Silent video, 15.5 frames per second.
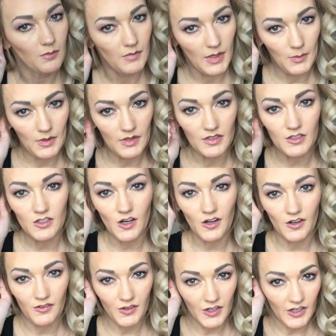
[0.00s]
Maybe I'll
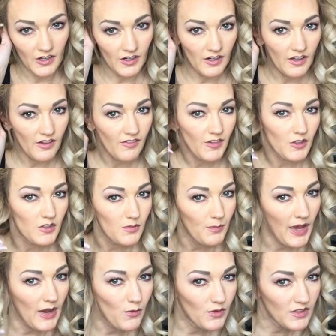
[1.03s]
start over here and give those
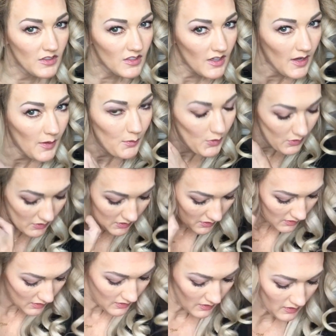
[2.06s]
back ones a couple
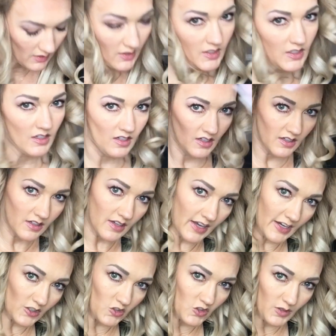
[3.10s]

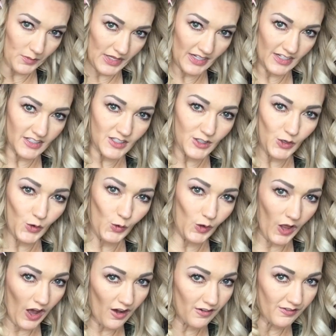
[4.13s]
extra minutes to
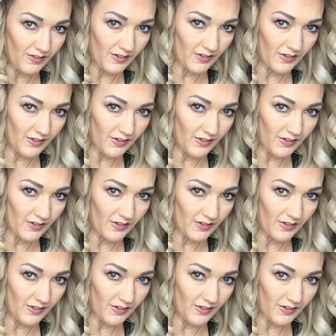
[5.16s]
cool off.